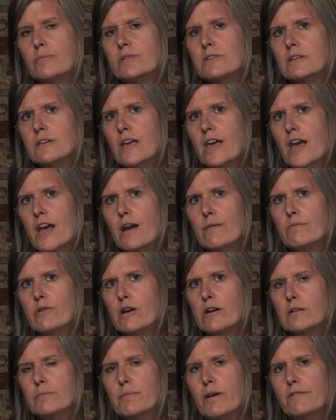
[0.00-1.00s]
But the
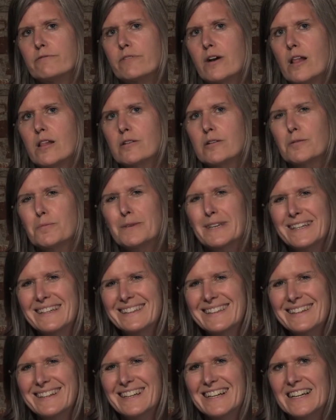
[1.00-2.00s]
camera, by following me
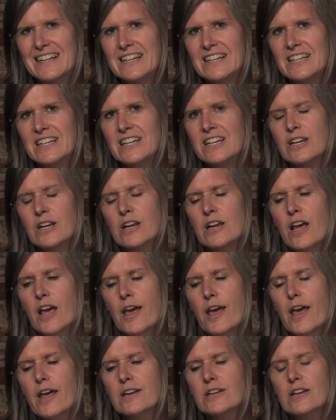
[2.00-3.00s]
in there,
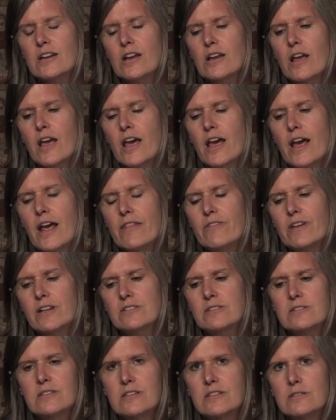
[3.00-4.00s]
and uh,
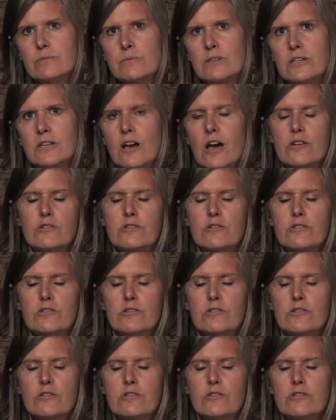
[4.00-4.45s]
that sees me